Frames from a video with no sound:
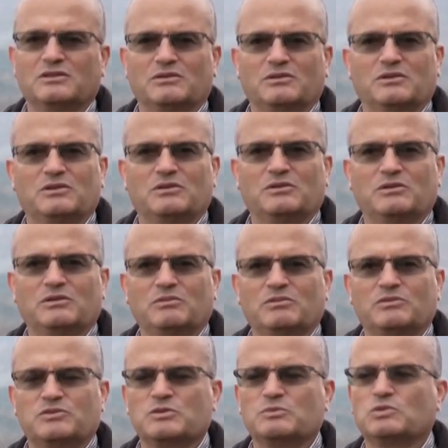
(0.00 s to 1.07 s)
is one of the
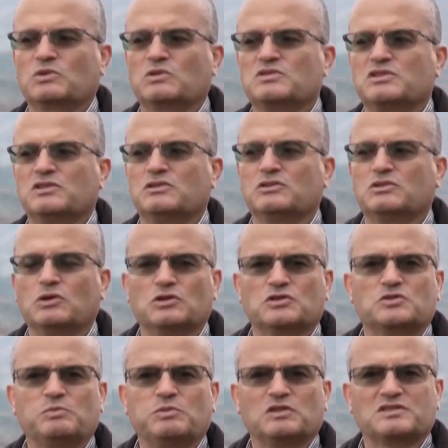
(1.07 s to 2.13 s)
regions that can be
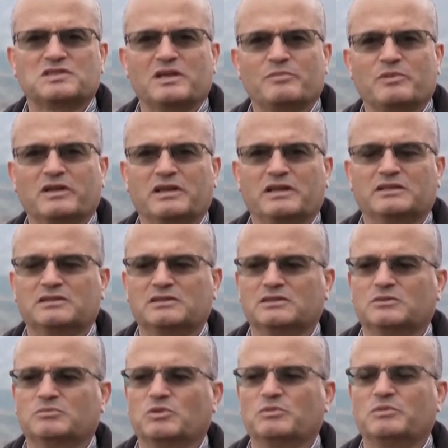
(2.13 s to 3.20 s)
qualified as a
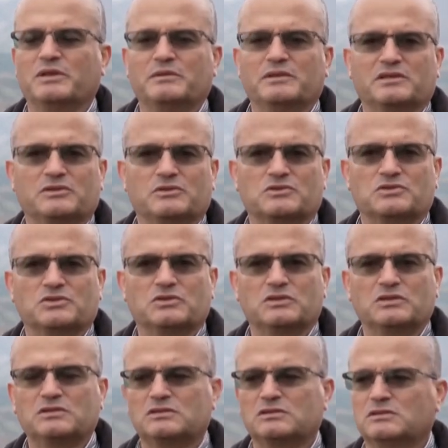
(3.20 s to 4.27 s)
hotspot in terms of
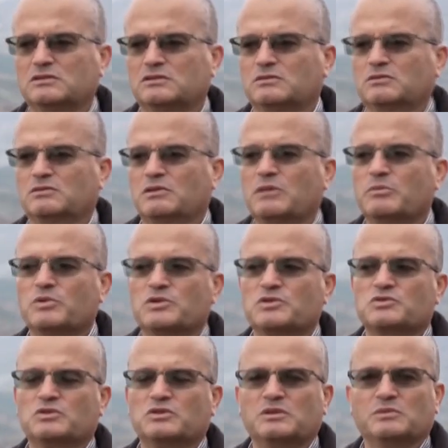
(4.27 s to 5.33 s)
erosion.
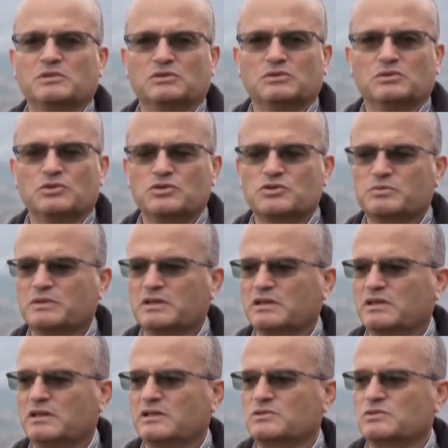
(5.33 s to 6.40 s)
According to several studies,
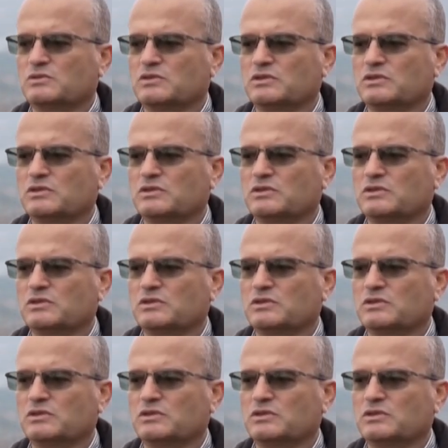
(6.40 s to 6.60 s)
the level